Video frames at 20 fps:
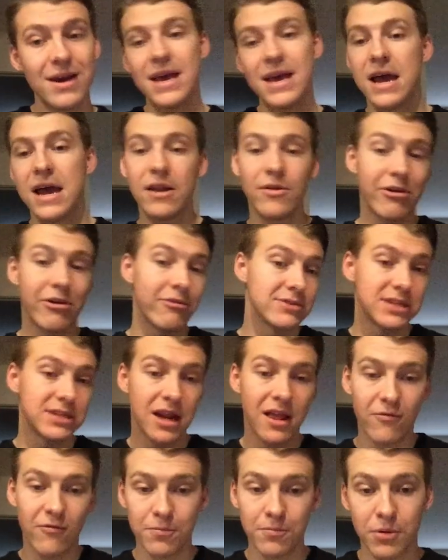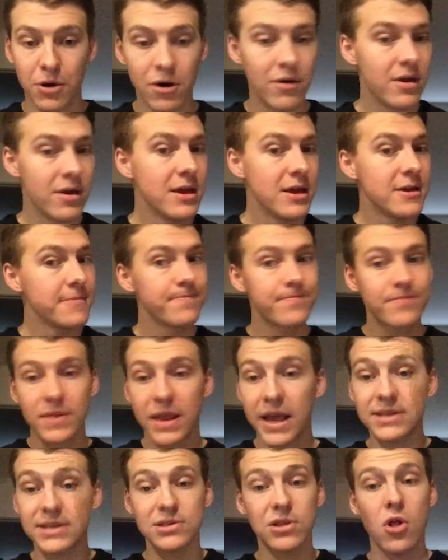And on the other side of the football,
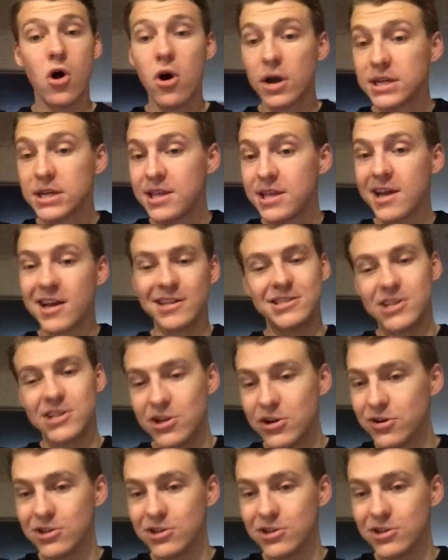as long as they continue to